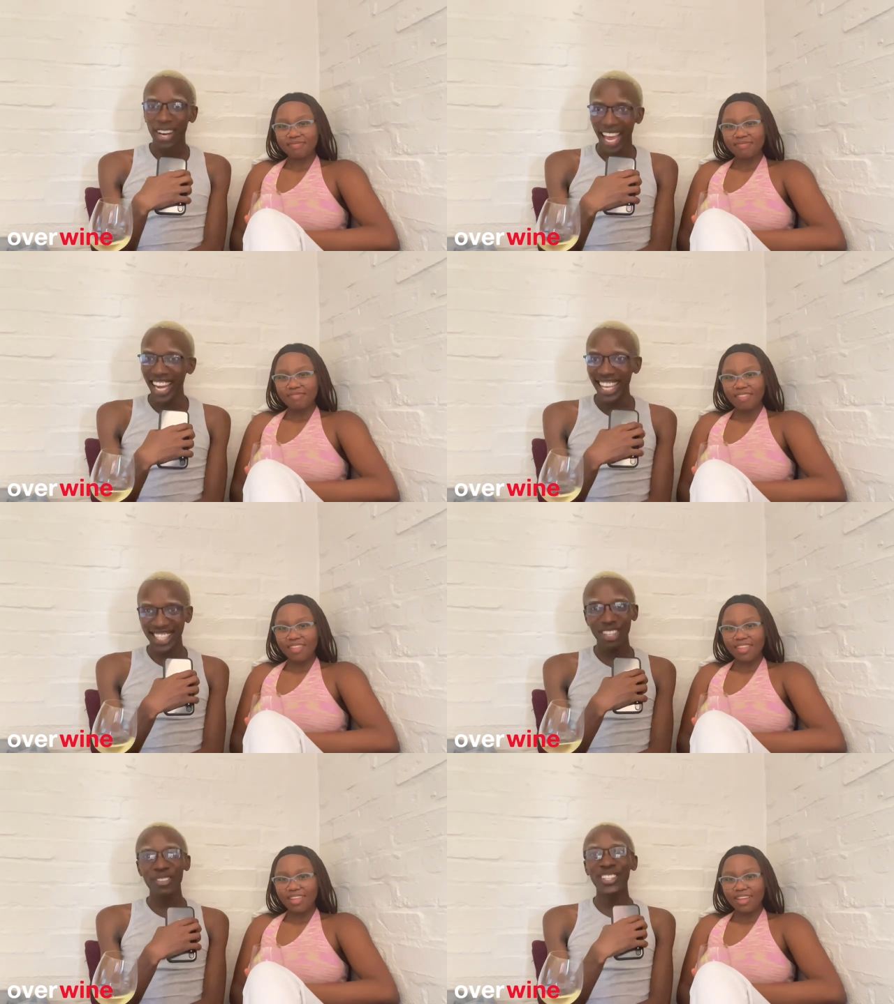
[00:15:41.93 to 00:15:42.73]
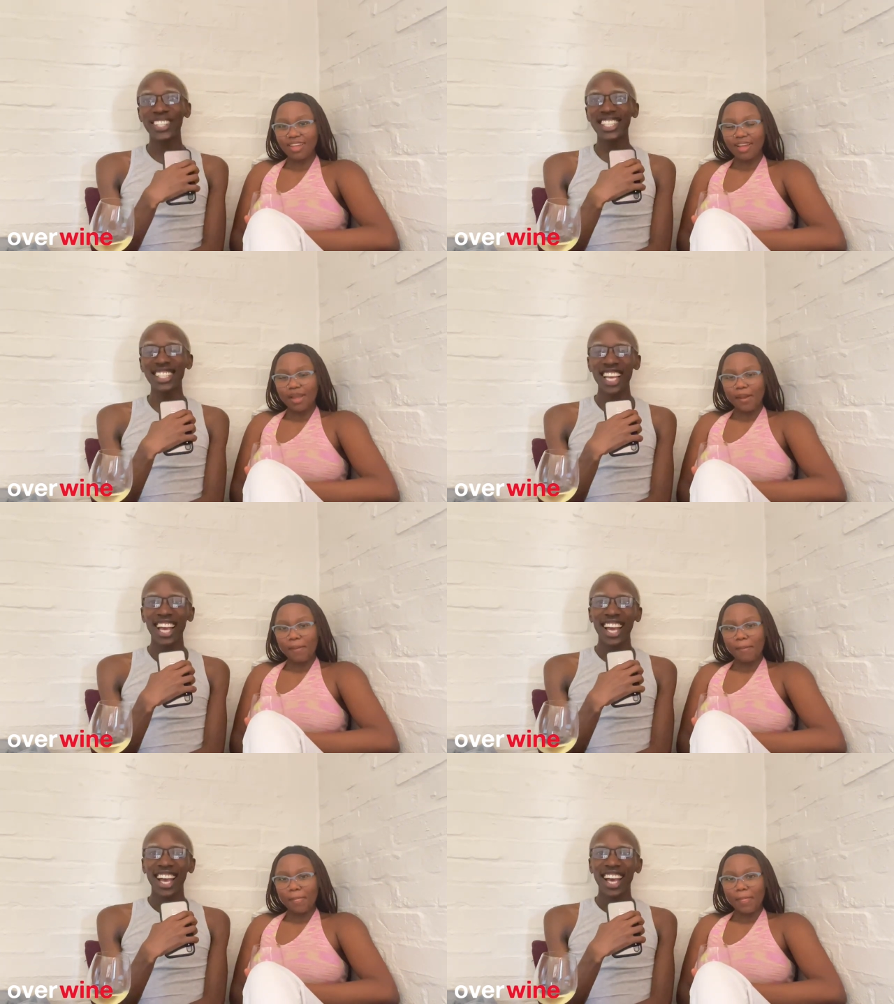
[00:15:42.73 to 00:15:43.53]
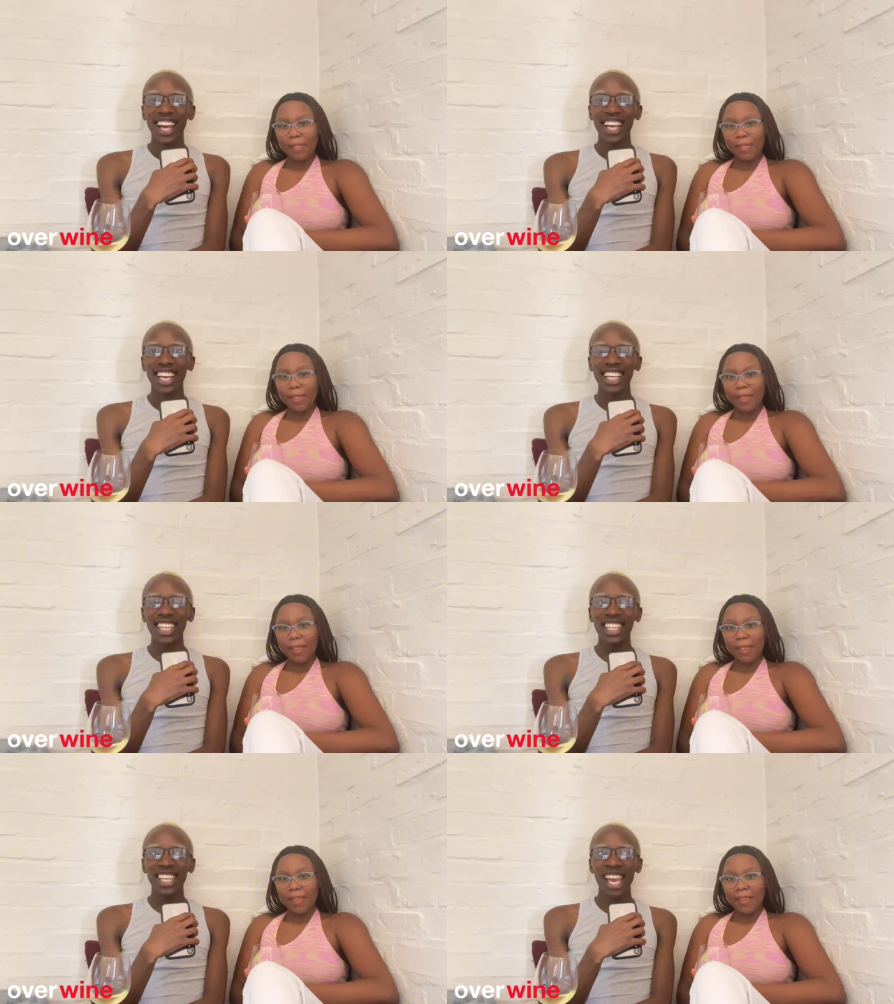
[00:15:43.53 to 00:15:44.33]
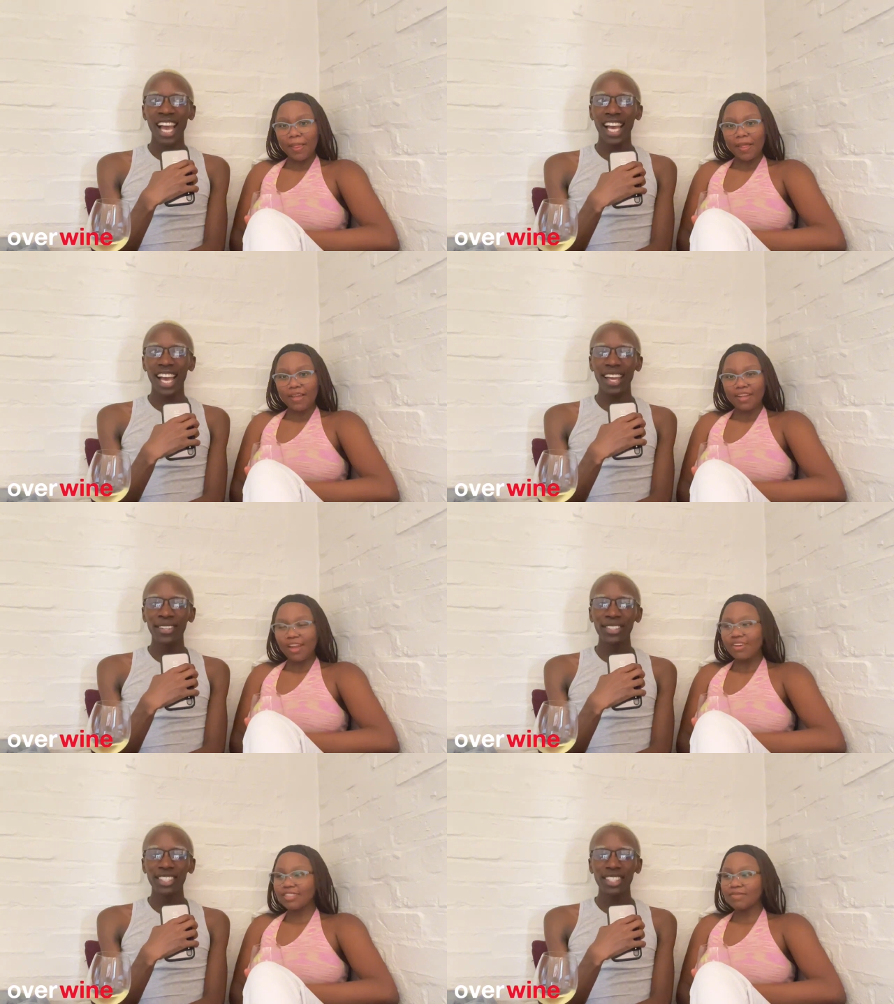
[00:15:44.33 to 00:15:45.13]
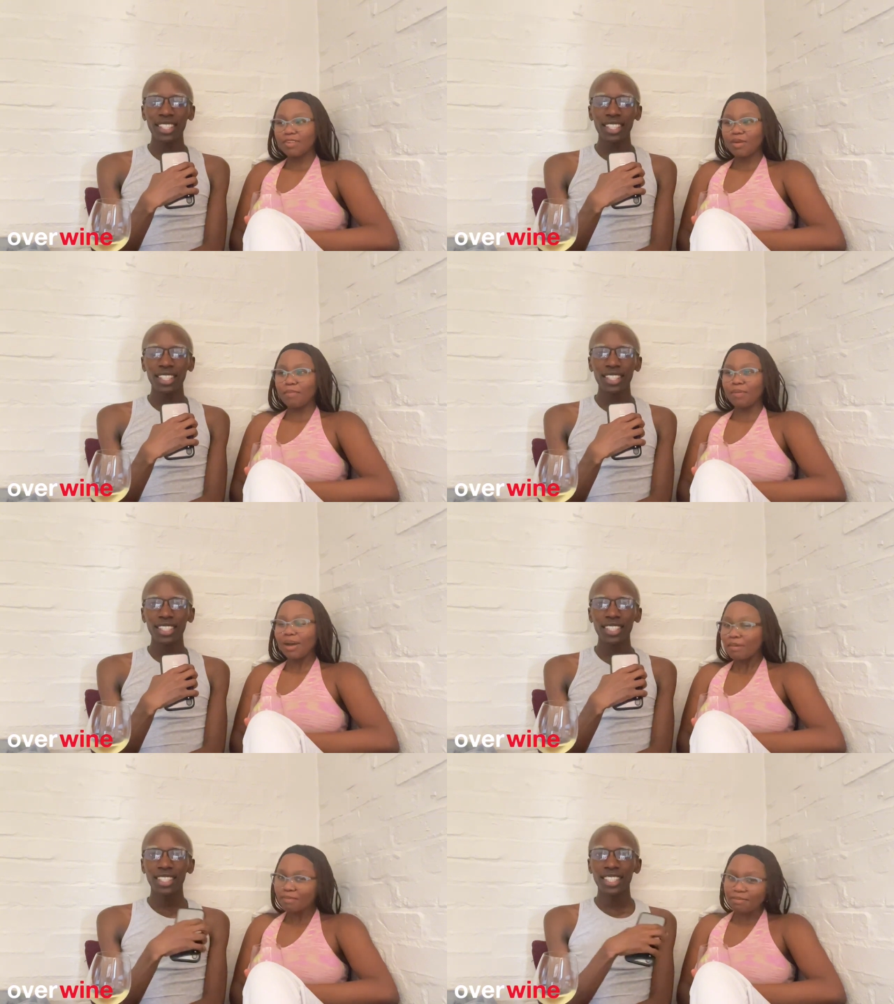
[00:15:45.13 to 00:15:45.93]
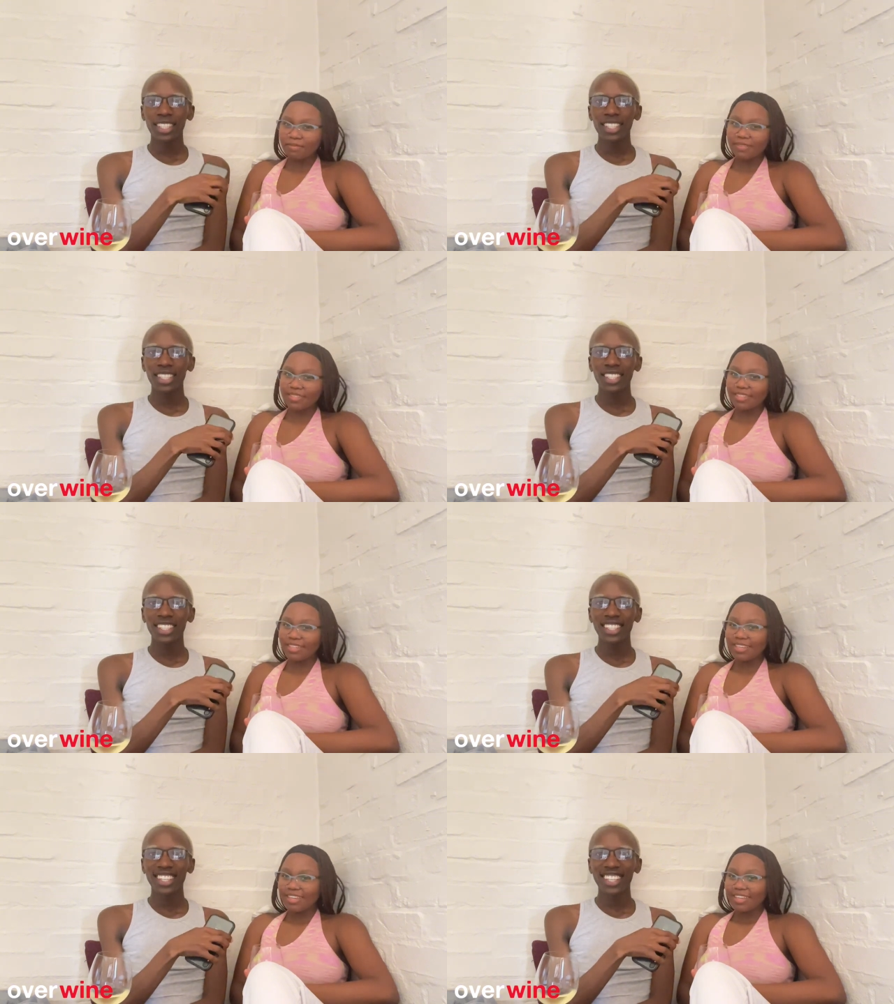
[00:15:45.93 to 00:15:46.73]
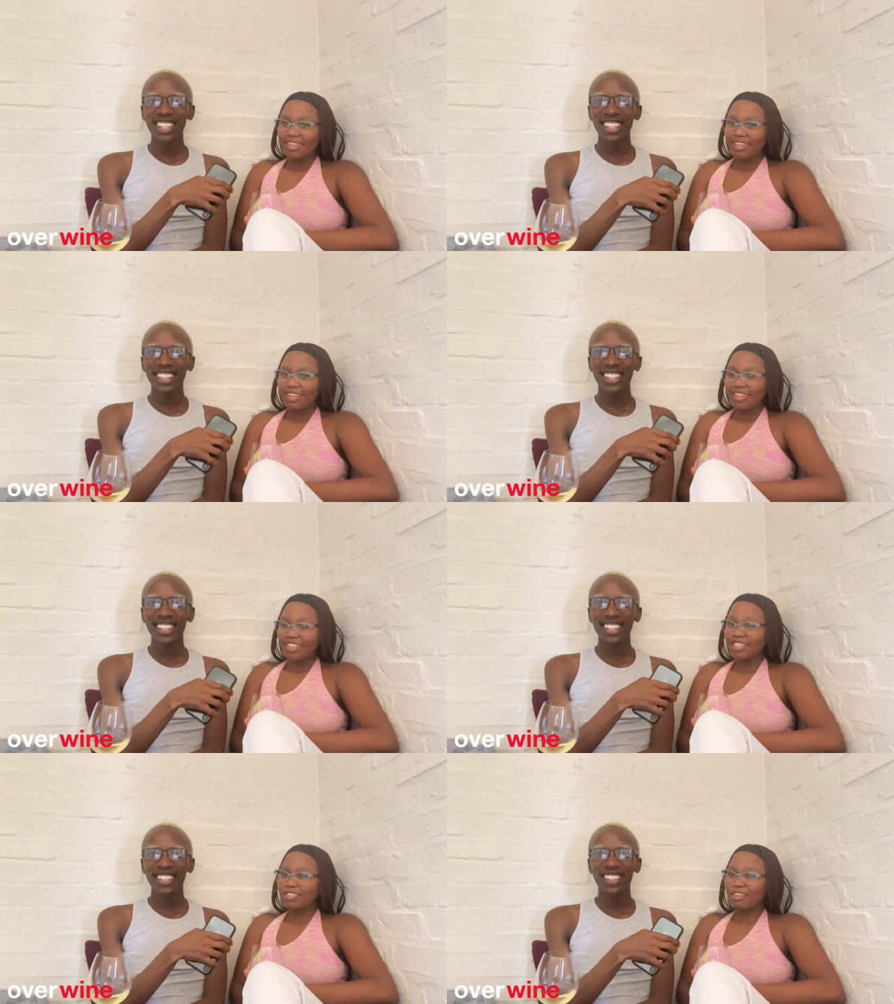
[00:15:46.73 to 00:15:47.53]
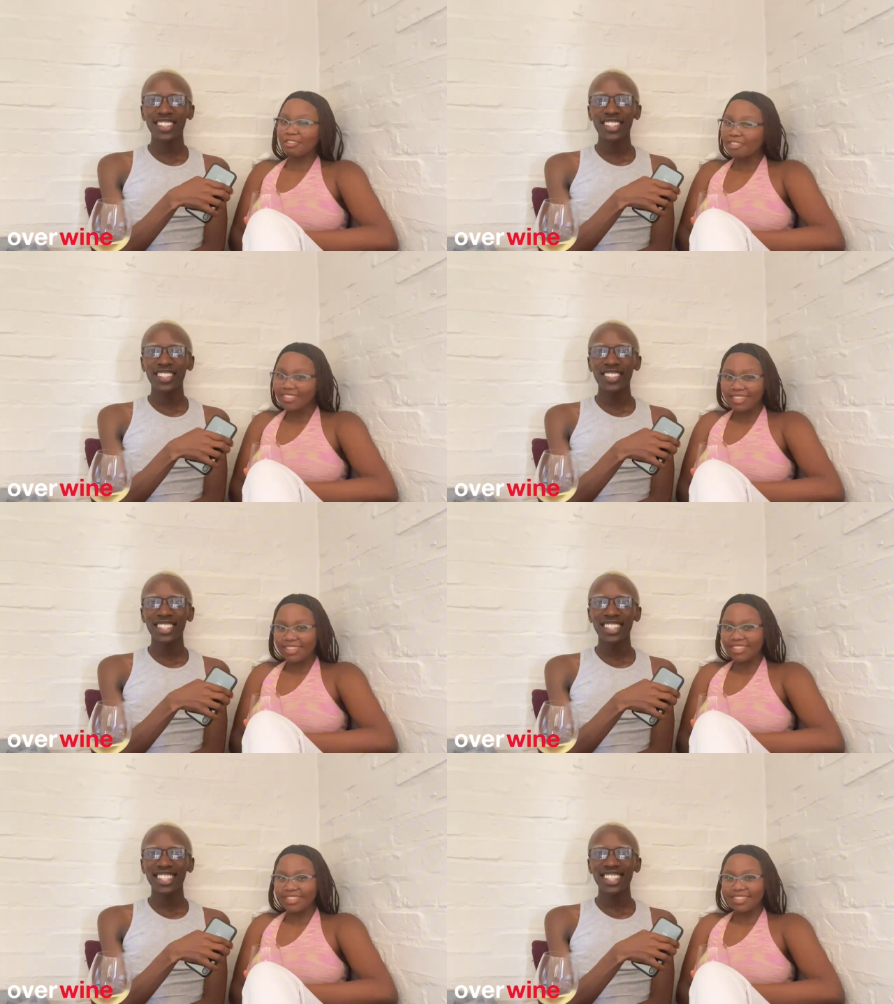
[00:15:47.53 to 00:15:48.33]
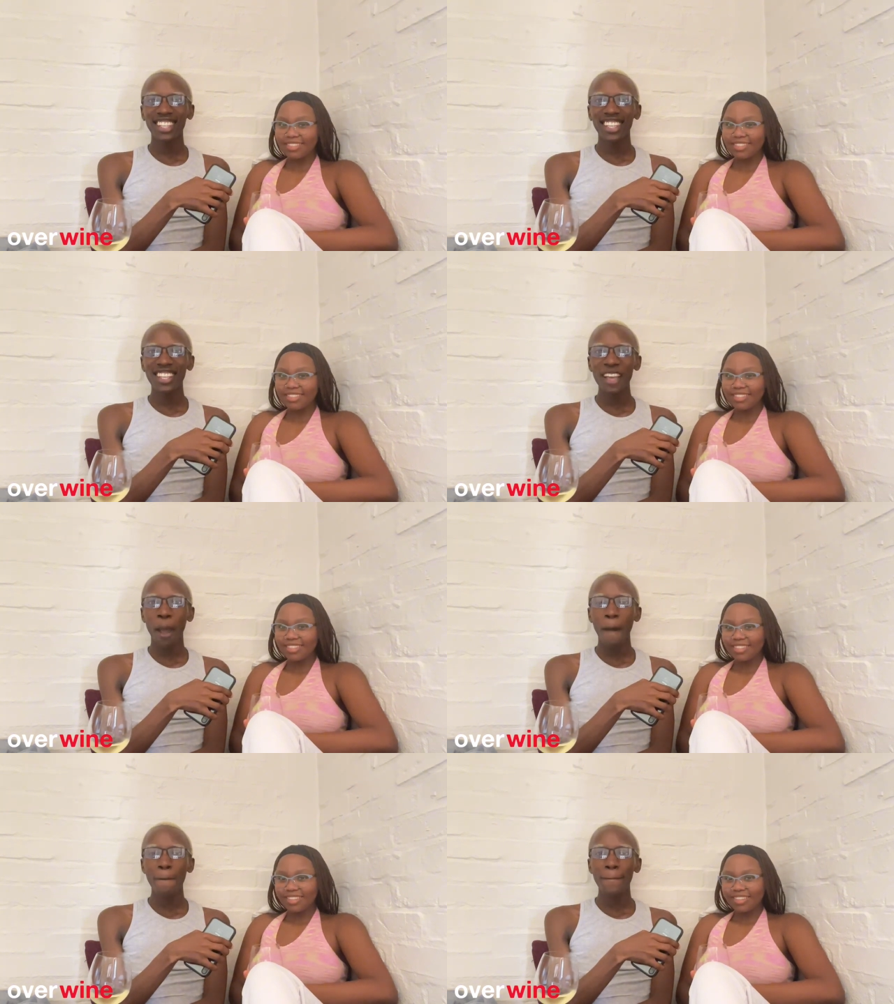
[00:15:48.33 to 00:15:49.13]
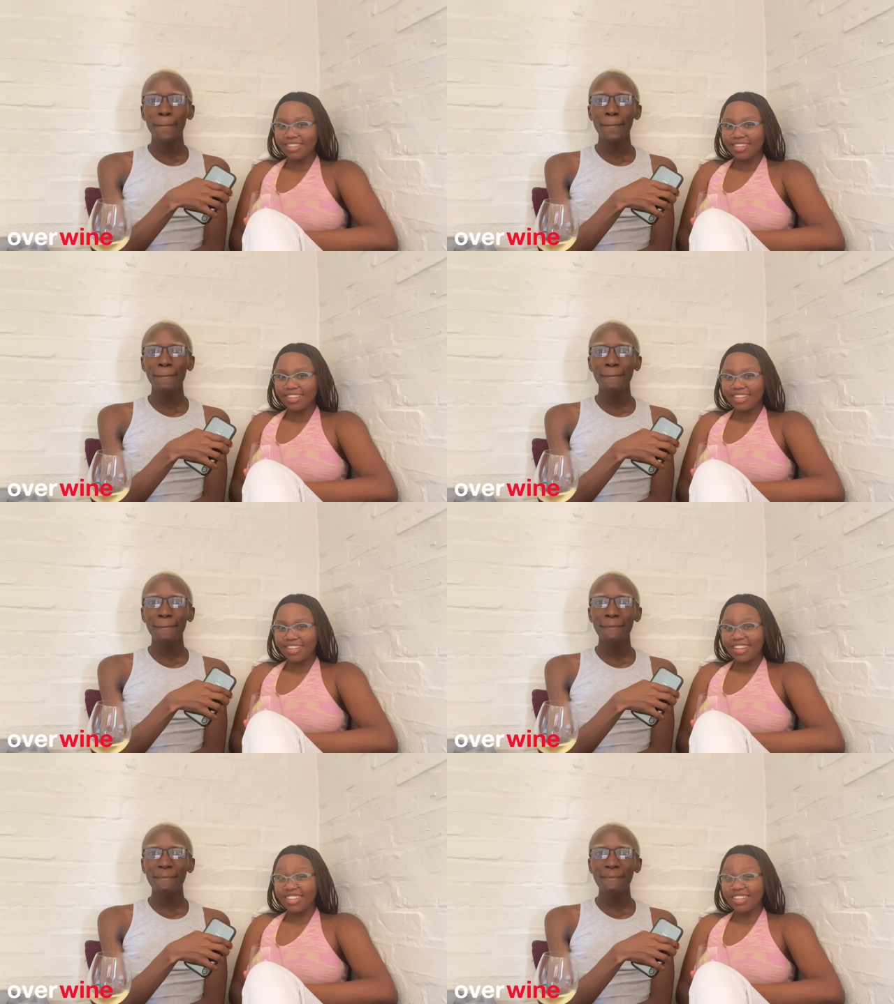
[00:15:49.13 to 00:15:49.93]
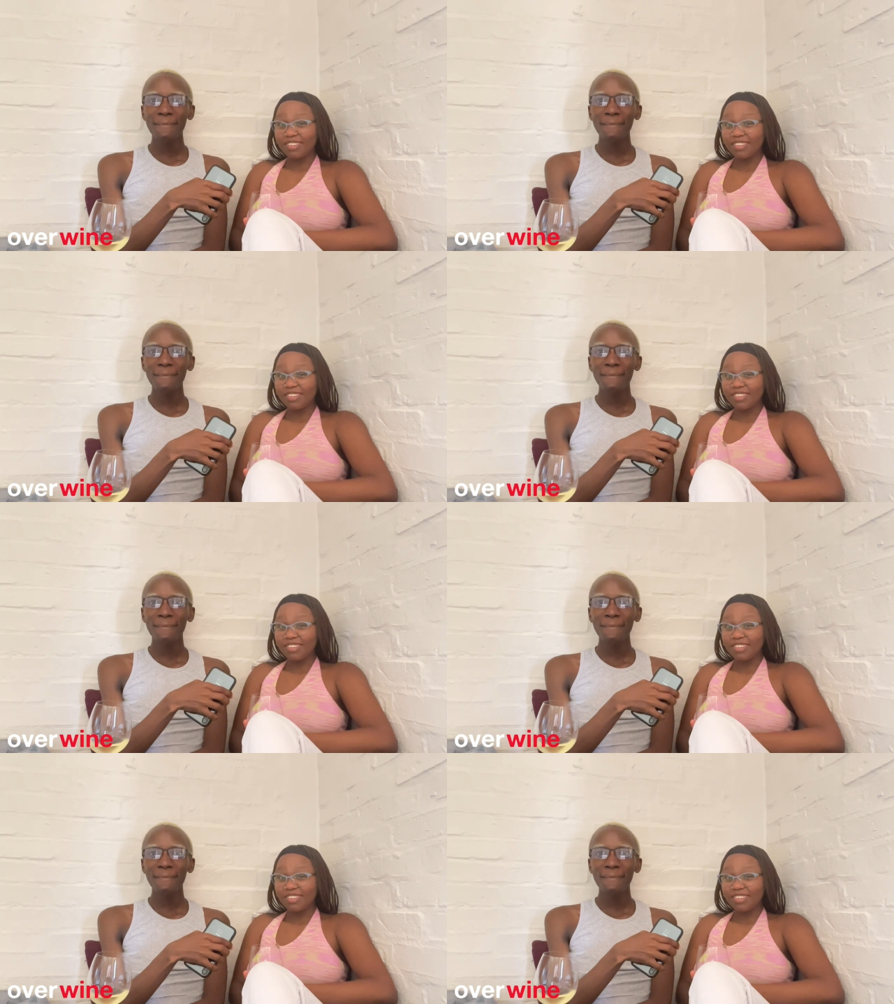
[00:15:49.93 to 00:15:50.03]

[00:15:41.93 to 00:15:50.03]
Speaker 1: cry later because,
Speaker 2: yeah, I don't. you are bums. They're such losers. And